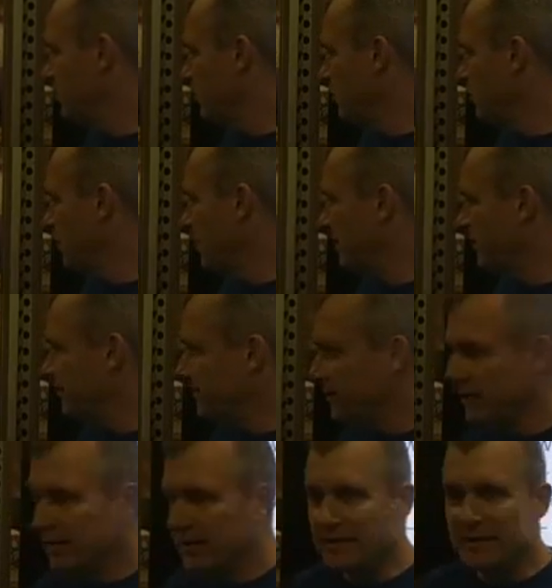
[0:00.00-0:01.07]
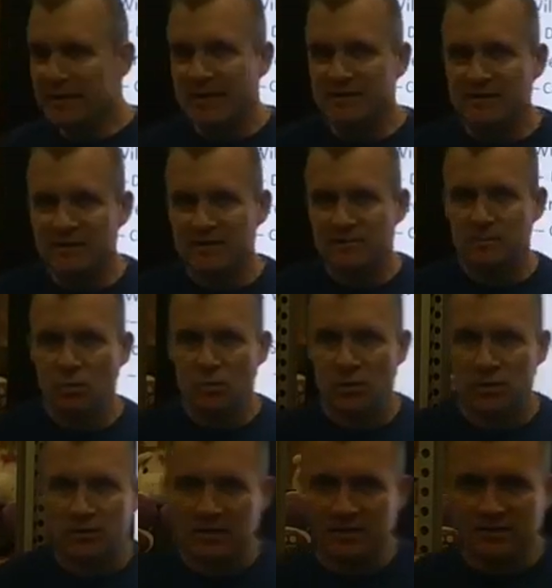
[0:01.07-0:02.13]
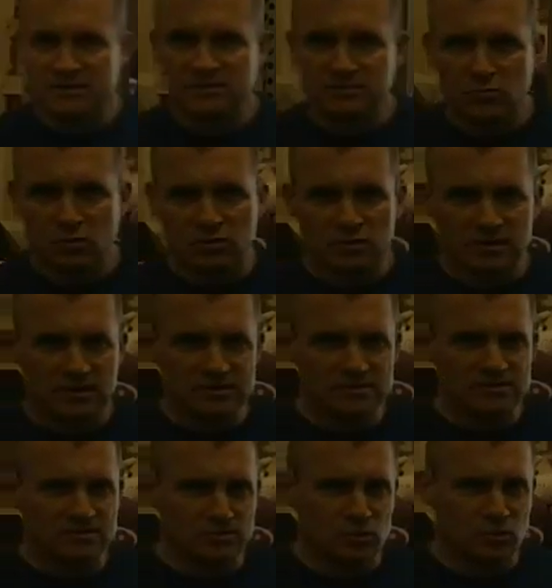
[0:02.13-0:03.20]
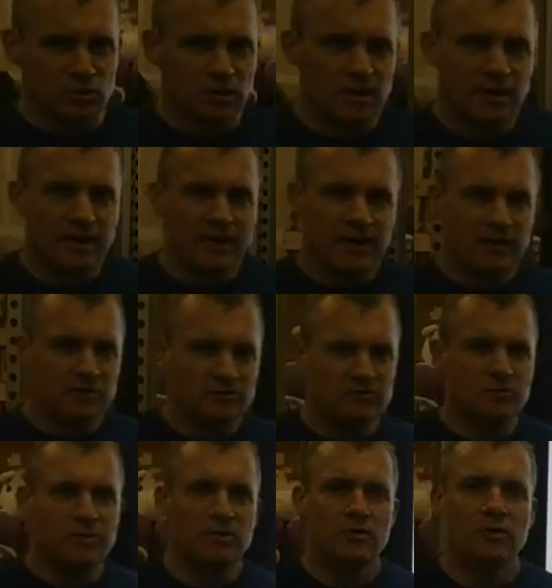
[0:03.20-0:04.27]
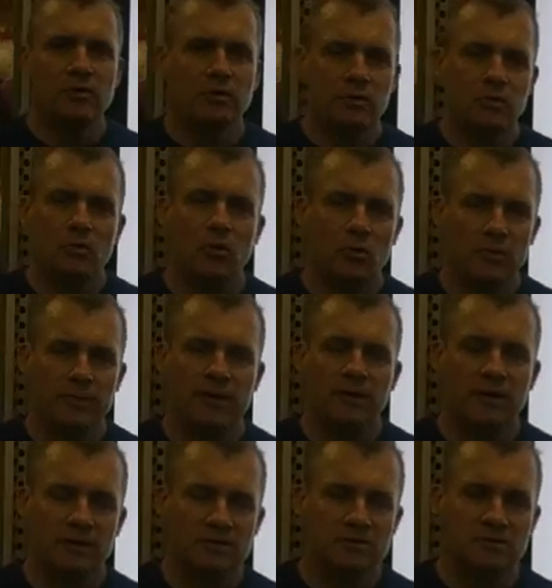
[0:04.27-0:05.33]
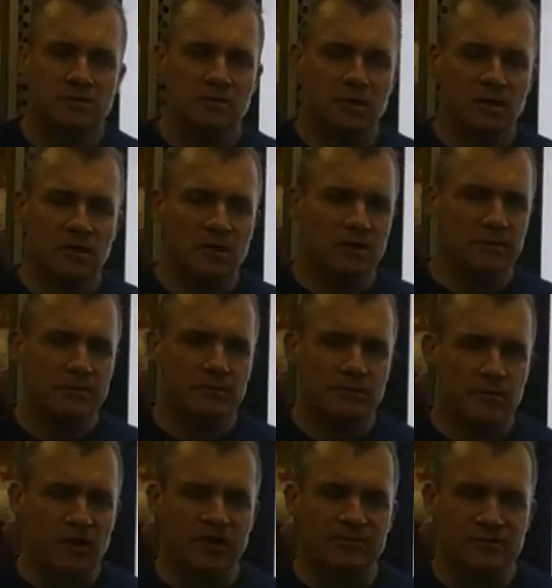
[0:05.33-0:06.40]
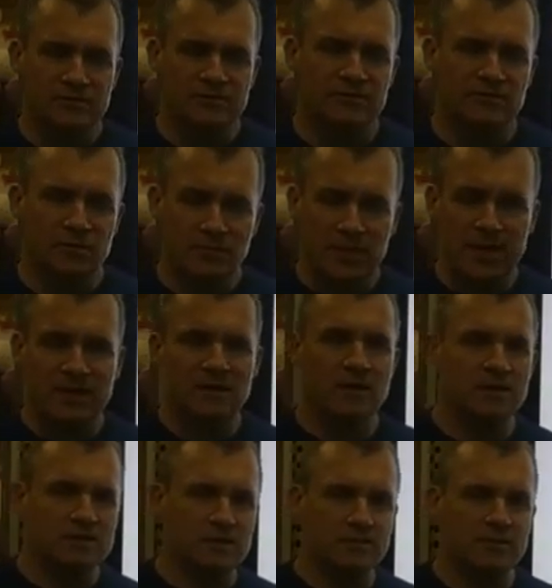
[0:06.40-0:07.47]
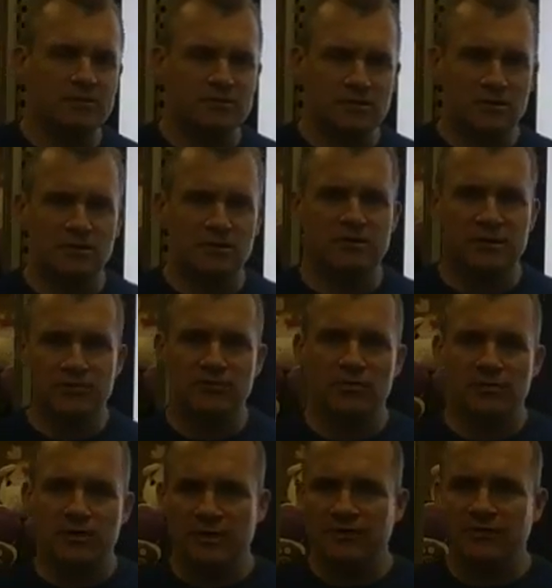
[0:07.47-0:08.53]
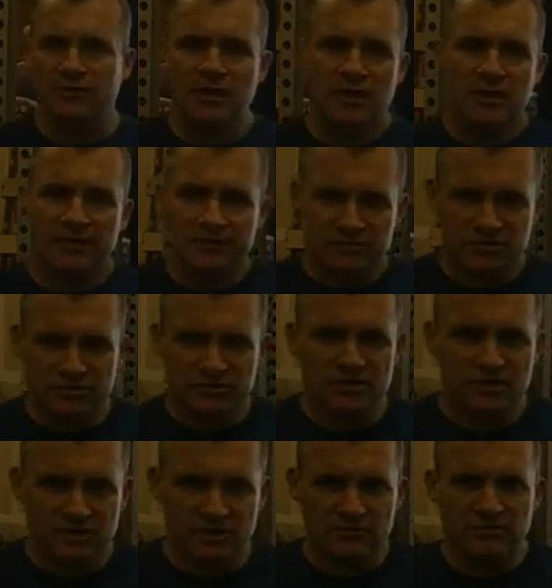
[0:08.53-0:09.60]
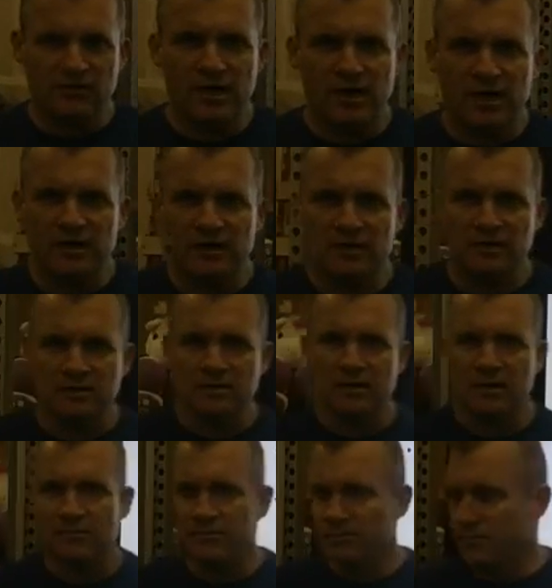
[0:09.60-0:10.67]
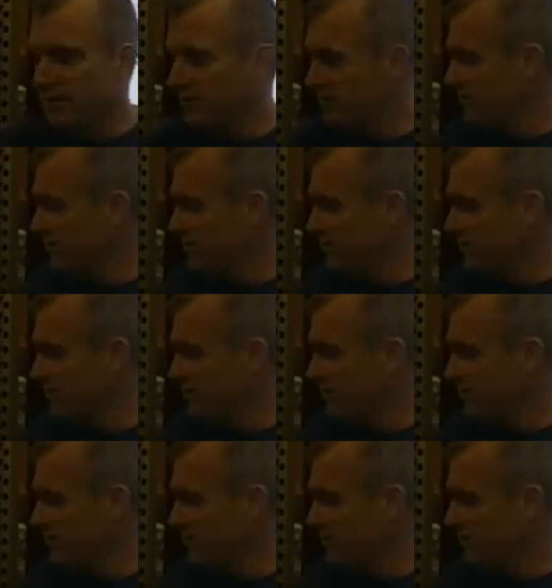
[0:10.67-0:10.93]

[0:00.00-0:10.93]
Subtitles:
regret it. Less is more. Less is more. Less is more. And also be worried about graphics. So if you backlight something, that's going to look different than if it's just sitting there flat on a piece of